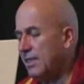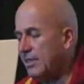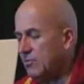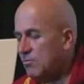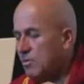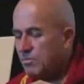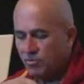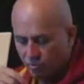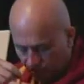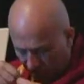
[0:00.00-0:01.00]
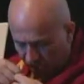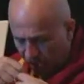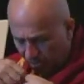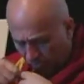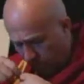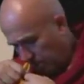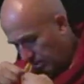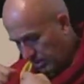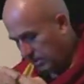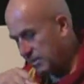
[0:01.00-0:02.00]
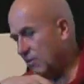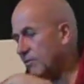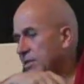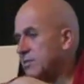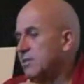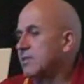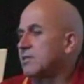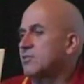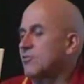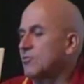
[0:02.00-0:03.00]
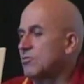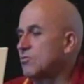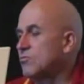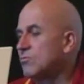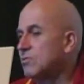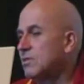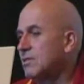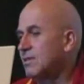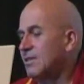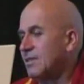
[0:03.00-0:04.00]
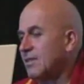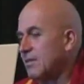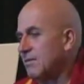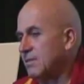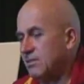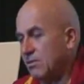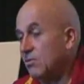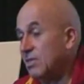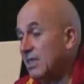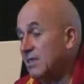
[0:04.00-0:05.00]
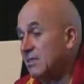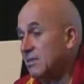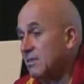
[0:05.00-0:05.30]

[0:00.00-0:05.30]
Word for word: Hatred would, you could still look at it and say, oh yes, here is hatred too. It's not the case.